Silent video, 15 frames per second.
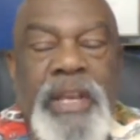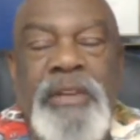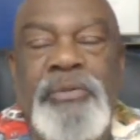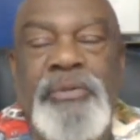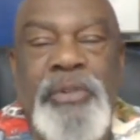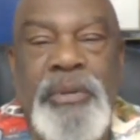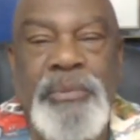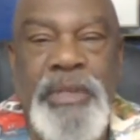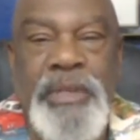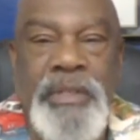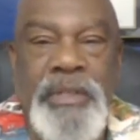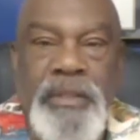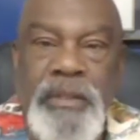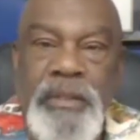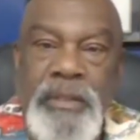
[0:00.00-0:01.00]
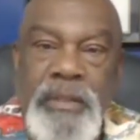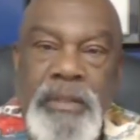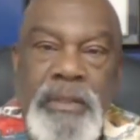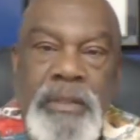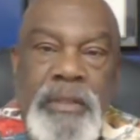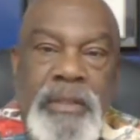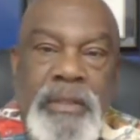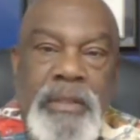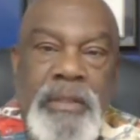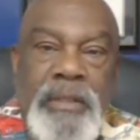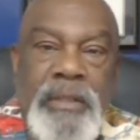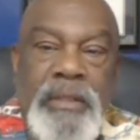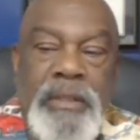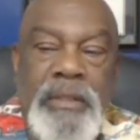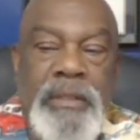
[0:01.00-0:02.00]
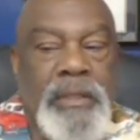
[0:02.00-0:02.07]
I don't know. I might get into it.